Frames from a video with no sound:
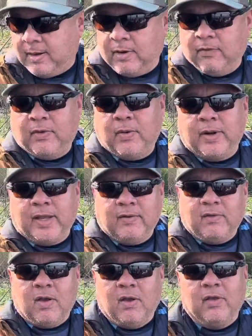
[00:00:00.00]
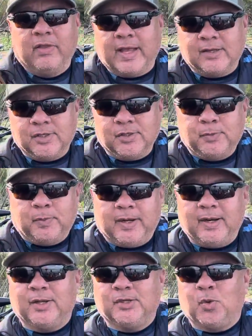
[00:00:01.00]
know if I want to give you all that juice,
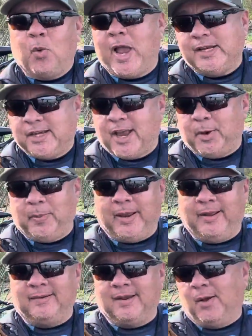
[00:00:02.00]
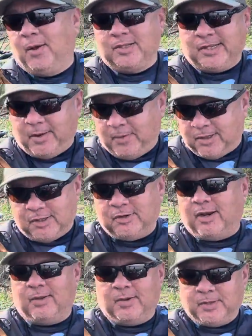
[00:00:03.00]
but it was a white chatterbait. I don't want to tell you what the
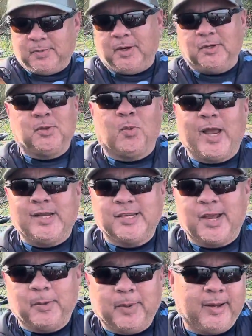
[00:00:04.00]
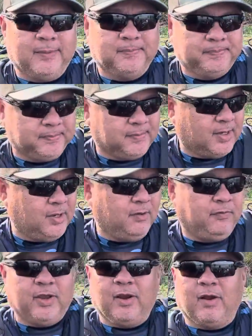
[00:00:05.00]
trailer is, but it was a white chatterbait. You
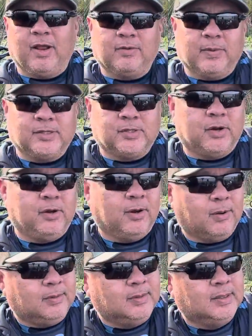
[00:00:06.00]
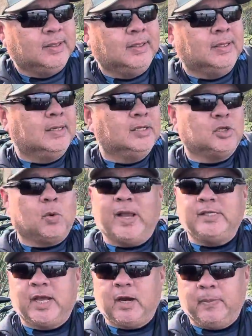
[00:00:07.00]
can figure out the rest on your own. So
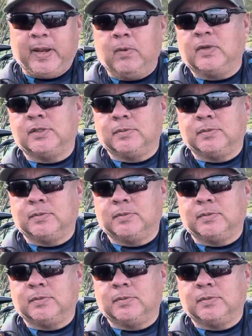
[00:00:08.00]
white chatterbait with some